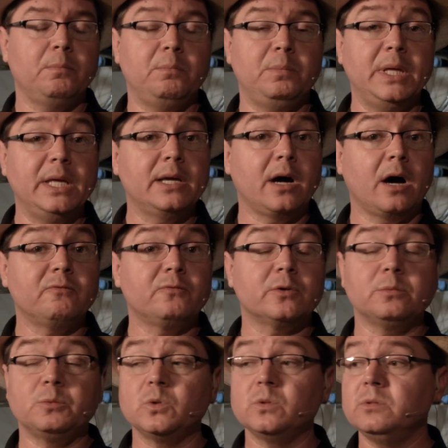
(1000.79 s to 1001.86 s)
be
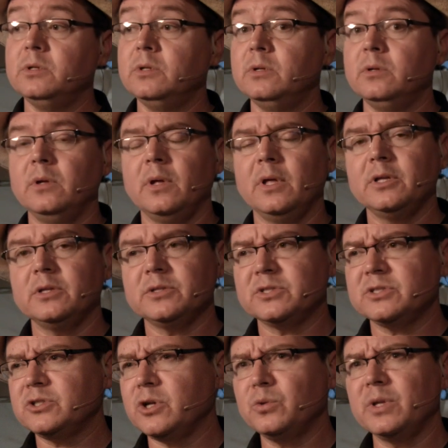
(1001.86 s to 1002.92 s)
comfortable
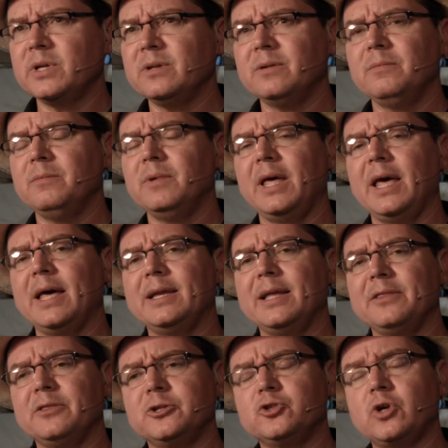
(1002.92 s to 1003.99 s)
so that at
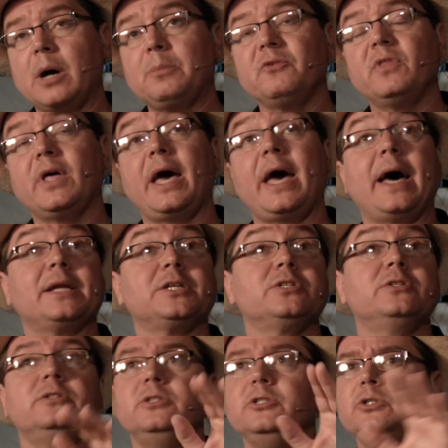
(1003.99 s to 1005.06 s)
the drop of the hat,
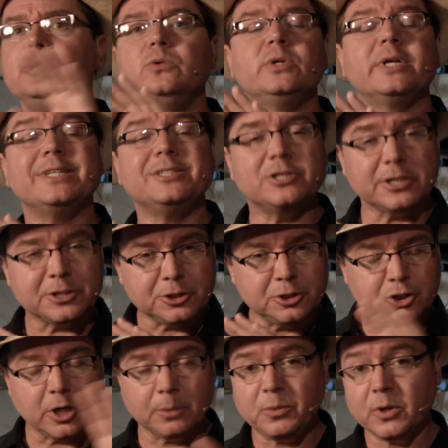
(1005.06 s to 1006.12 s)
you can just
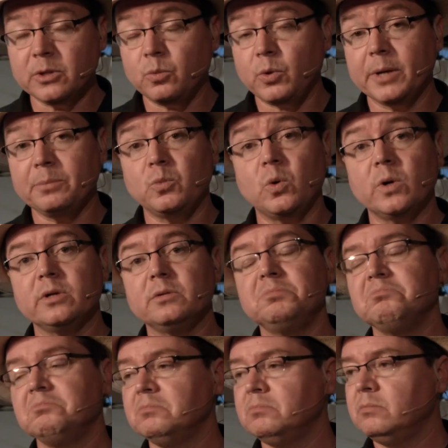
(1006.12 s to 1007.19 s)
jump on the whiteboard,
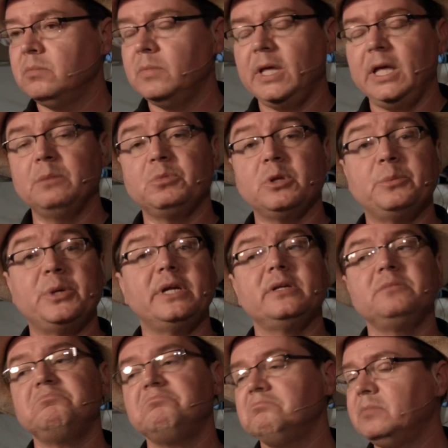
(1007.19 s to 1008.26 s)
implement
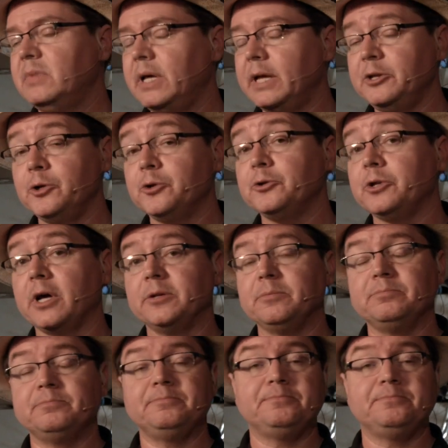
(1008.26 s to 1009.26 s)
it, and you're done.